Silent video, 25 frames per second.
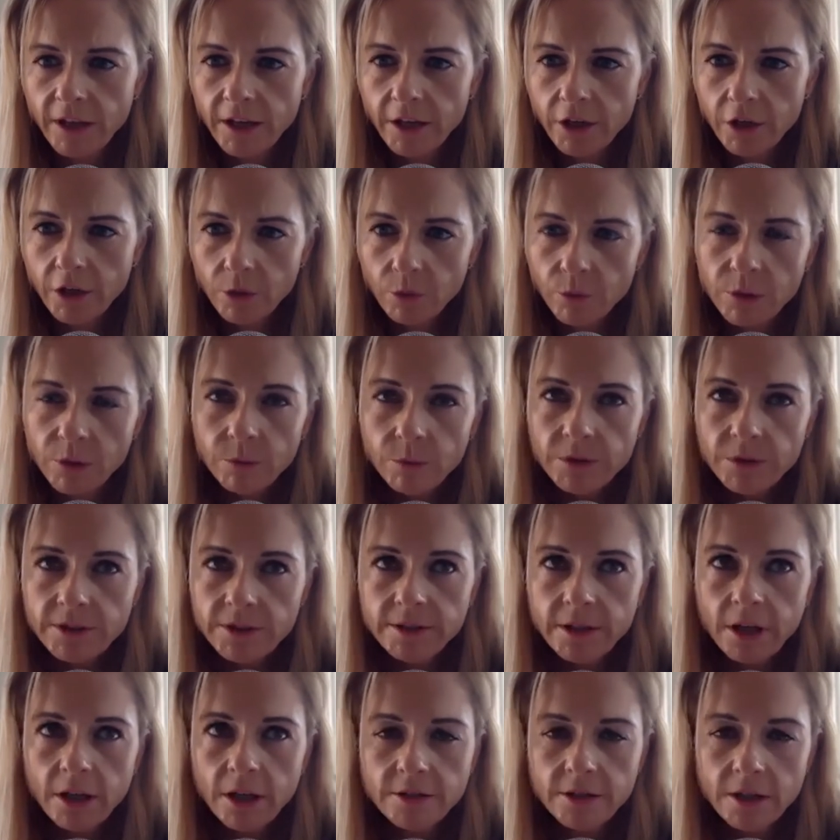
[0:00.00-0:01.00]
I know we were
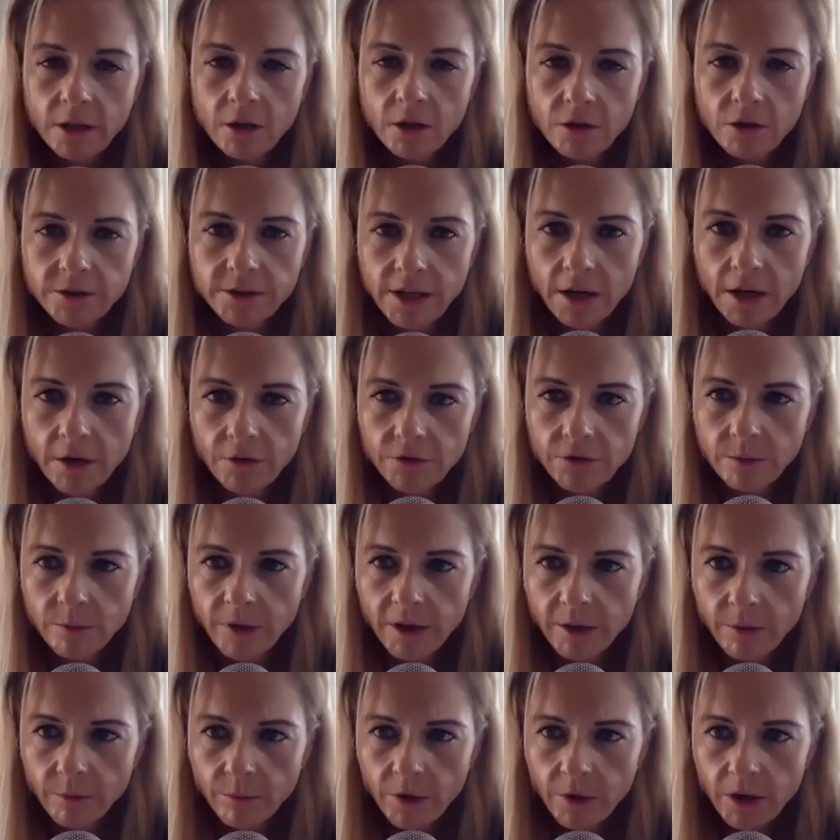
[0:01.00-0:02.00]
discussing ourselves
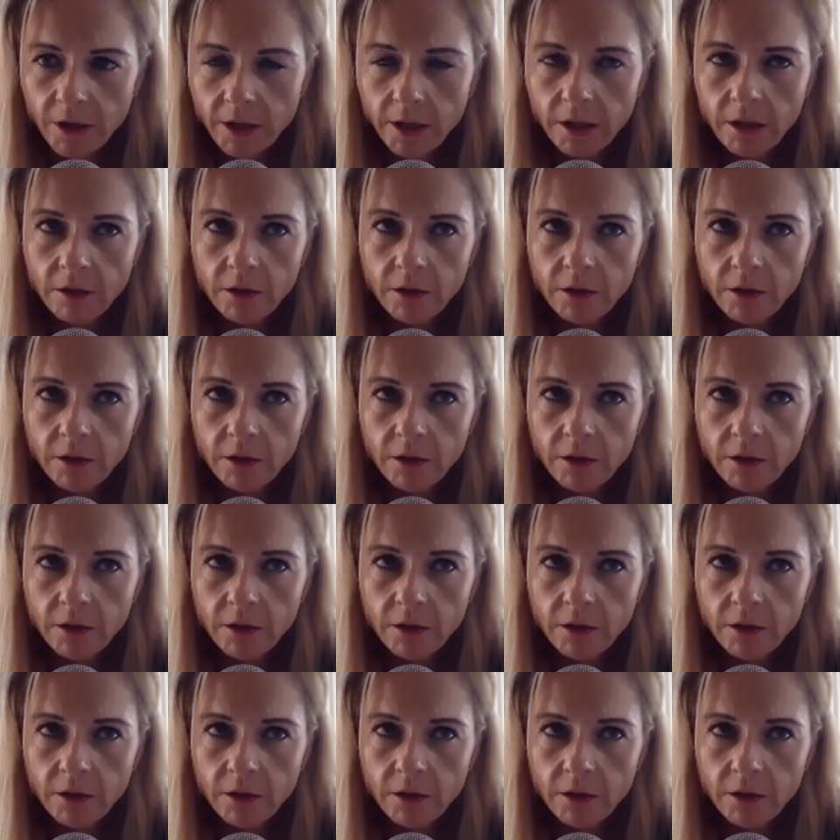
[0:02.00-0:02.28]
about my